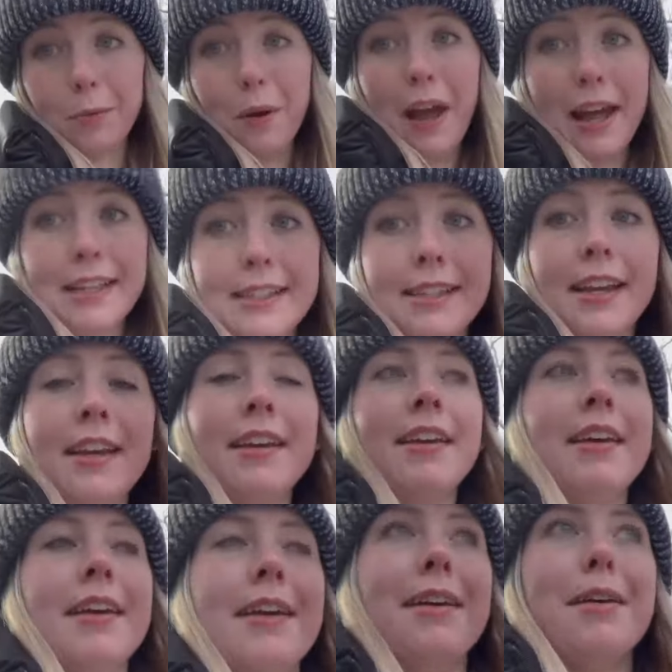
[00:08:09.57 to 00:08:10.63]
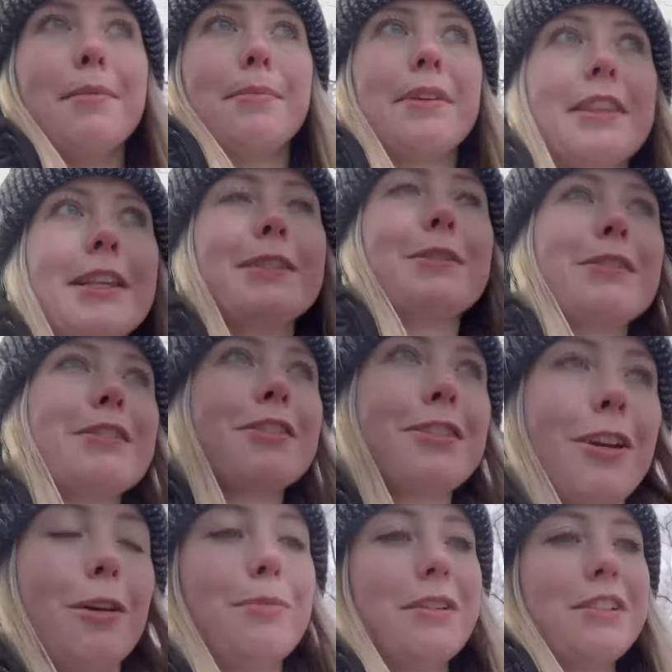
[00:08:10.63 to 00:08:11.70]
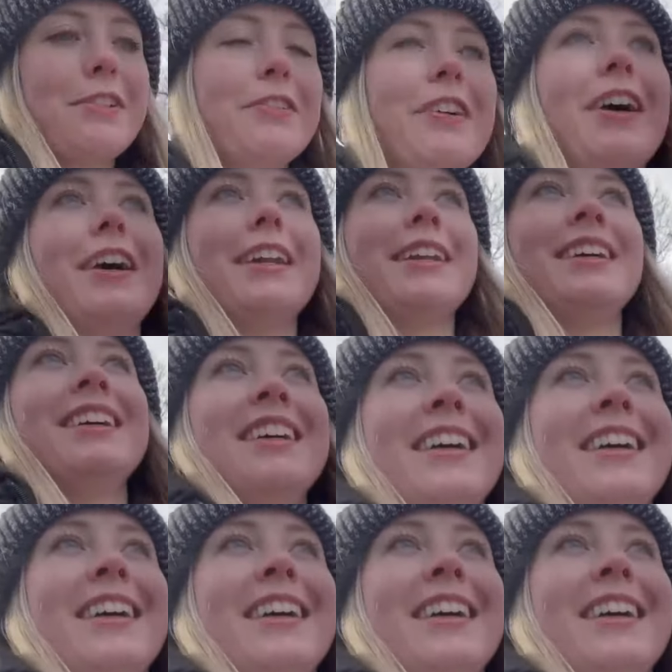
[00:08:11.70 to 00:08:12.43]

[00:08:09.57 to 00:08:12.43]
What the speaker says: wet. But this was so much fun.